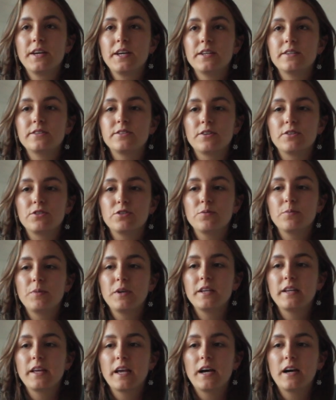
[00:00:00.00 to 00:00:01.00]
social
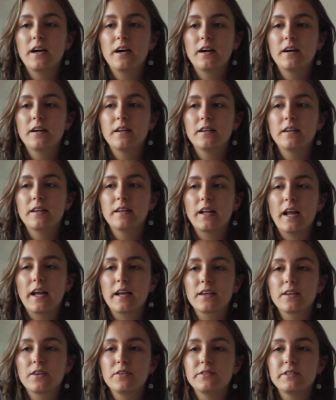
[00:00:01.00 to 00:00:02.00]
media,
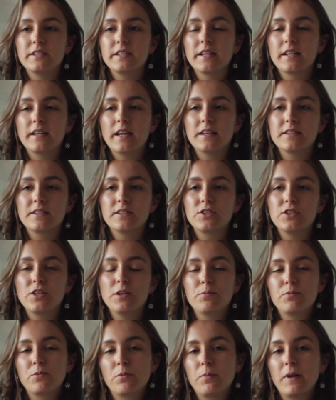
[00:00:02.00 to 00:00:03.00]
like using it as a
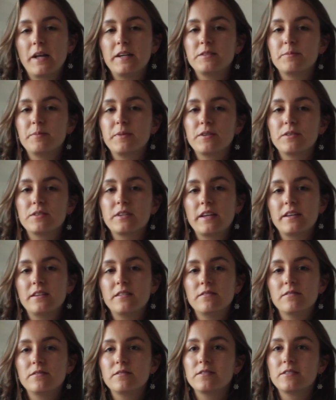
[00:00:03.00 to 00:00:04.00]
cheap replacement that
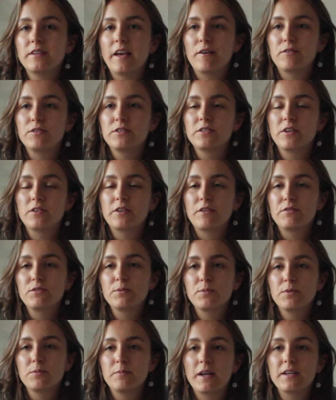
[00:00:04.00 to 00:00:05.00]
you don't have to
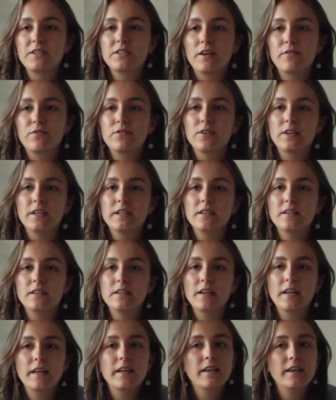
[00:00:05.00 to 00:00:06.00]
put much effort
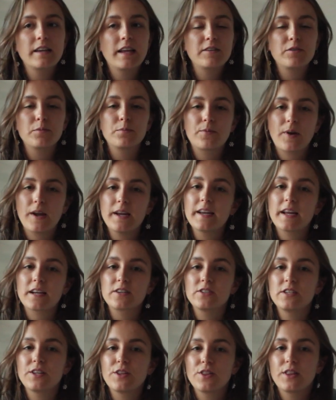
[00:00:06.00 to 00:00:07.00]
in, and your brain
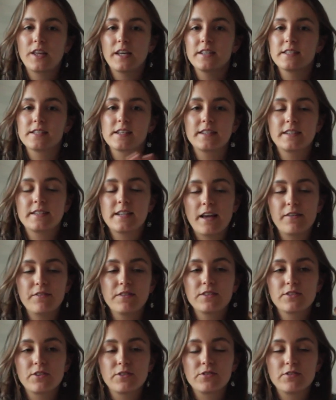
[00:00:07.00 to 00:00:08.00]
actually thinks it's having
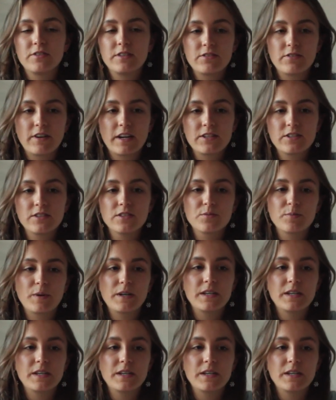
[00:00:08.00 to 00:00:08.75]
social interactions when